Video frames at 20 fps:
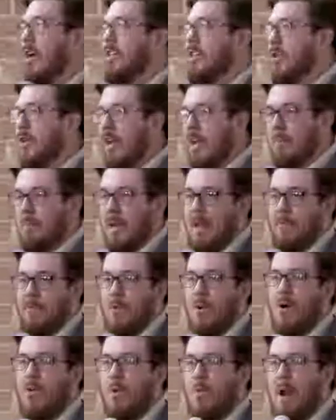I do need to be
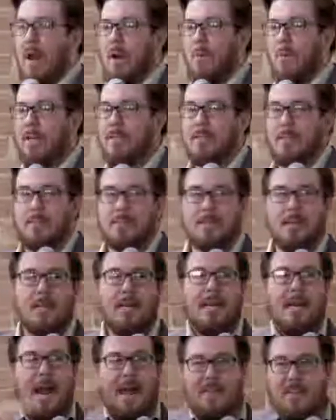for all the right reasons.
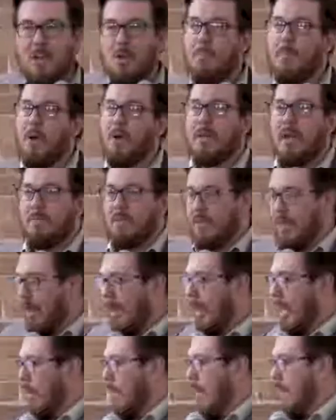And then you build everything
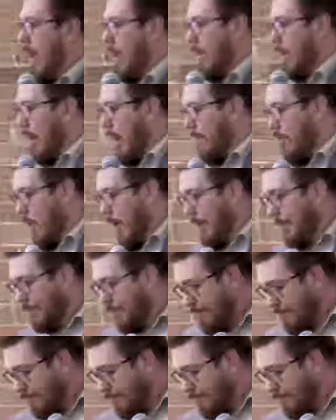again around that recovery.